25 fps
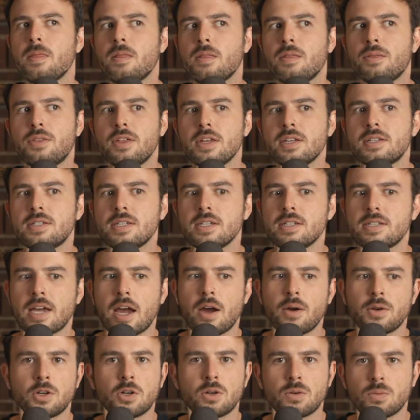this is
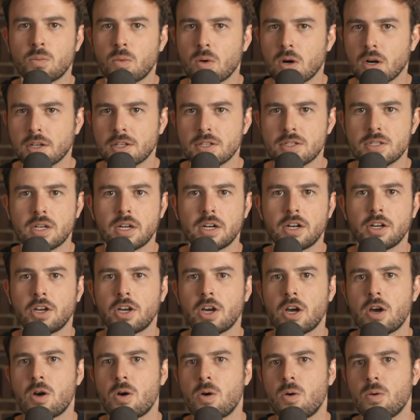how your work is going to
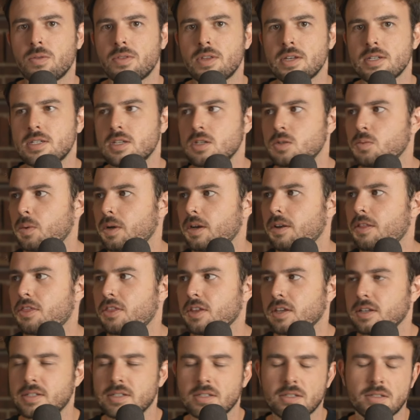go. This is when
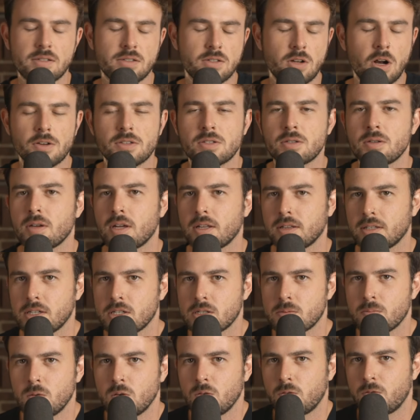things start to at
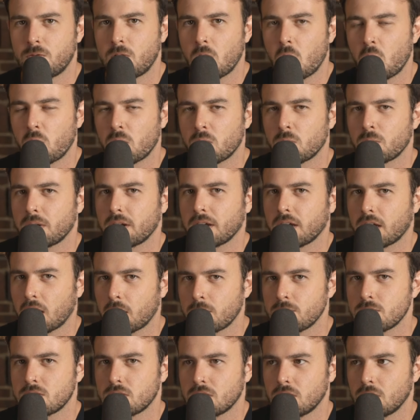least move forward when it
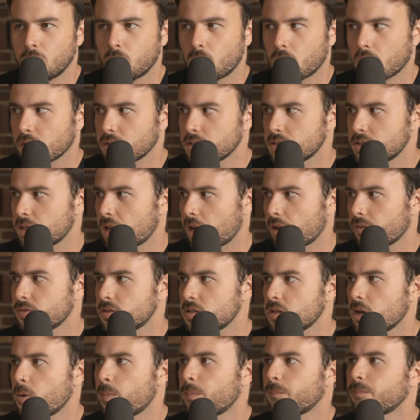comes to the work stuff.
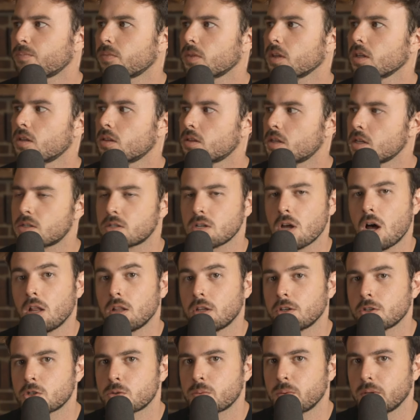So this
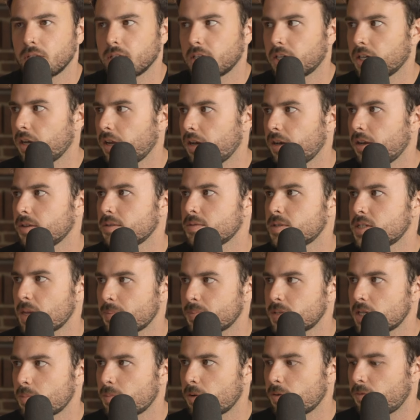all looks really good.
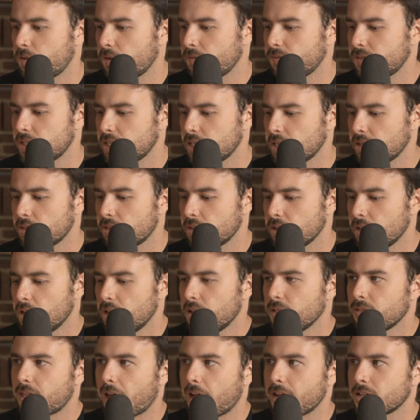September 15th,
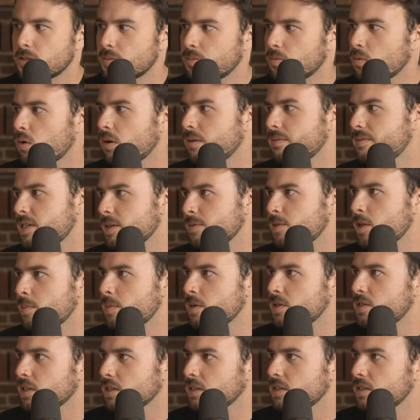that's or
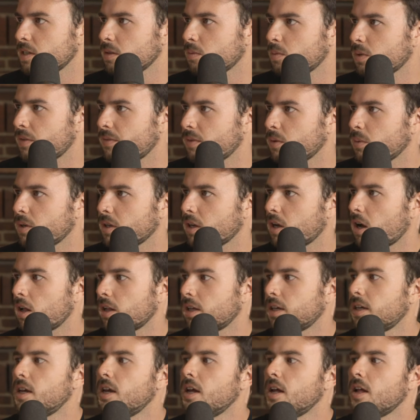September 16th, whatever you want to
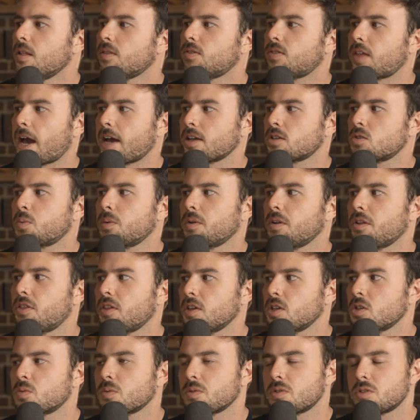call it. That's when
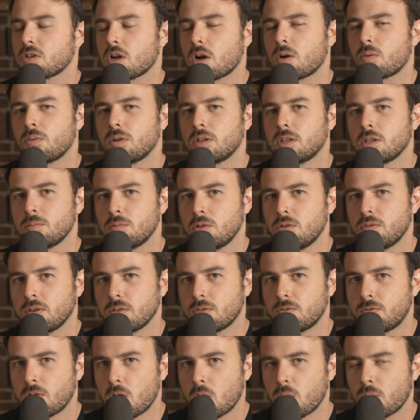things will start really
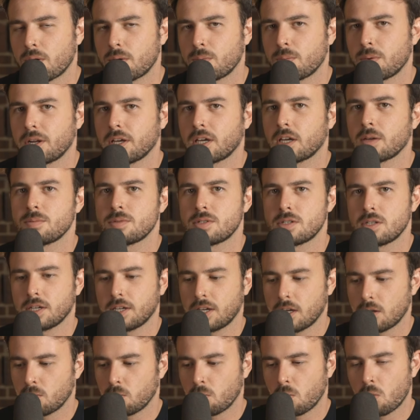moving forward when it comes to
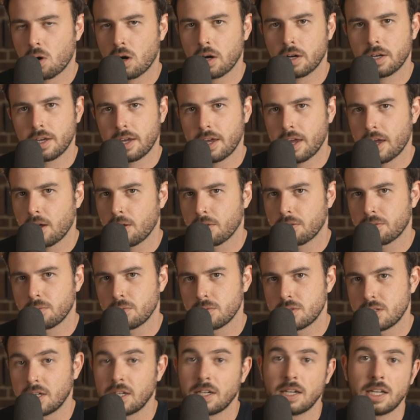again work, health,
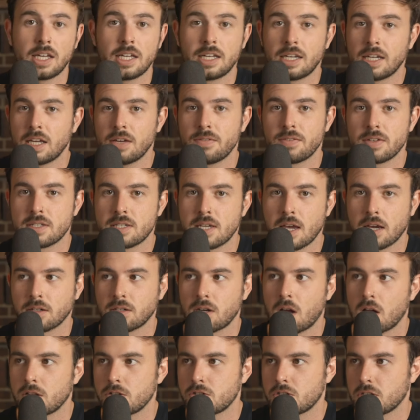routine, and even
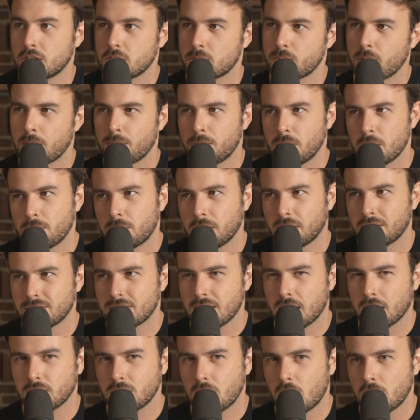technology. This might be a big
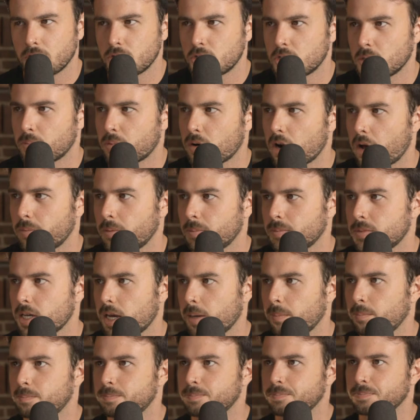technology problem
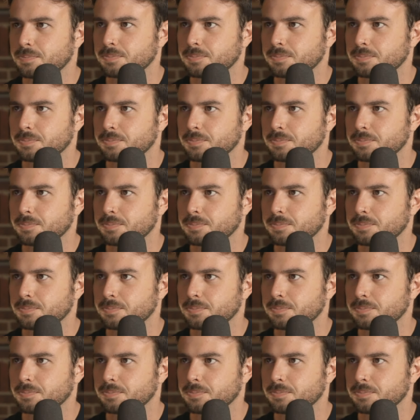time